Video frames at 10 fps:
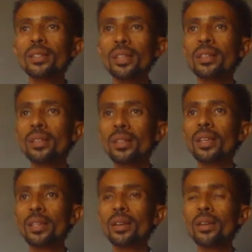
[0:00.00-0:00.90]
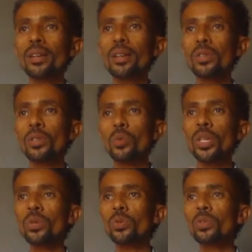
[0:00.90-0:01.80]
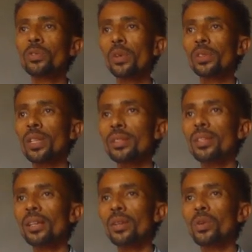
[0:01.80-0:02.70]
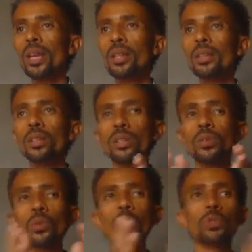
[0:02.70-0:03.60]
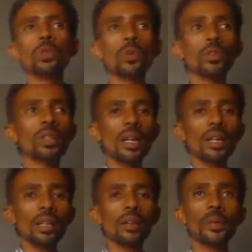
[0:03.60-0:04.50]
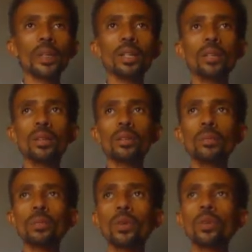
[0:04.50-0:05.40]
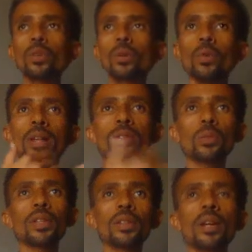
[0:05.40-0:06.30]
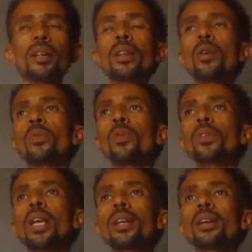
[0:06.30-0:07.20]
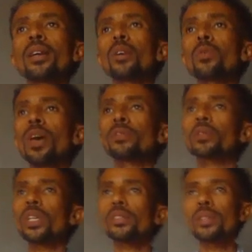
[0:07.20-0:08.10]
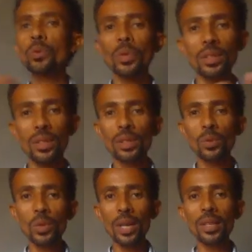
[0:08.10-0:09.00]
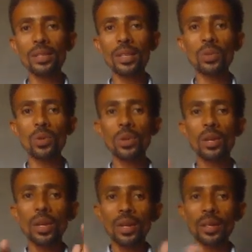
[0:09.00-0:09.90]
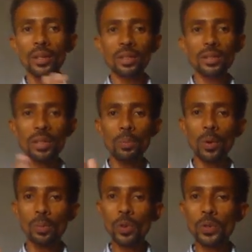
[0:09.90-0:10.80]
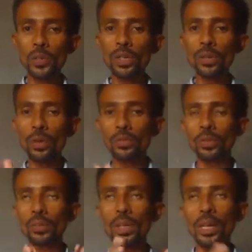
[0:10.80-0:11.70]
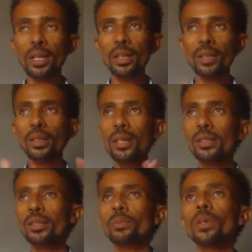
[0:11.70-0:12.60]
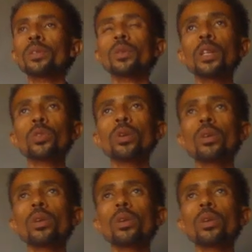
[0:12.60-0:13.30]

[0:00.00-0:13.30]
set we used for testing we can't use for training, because once we trained our model we have to test it with the new data set. So the proportion of training test split ratio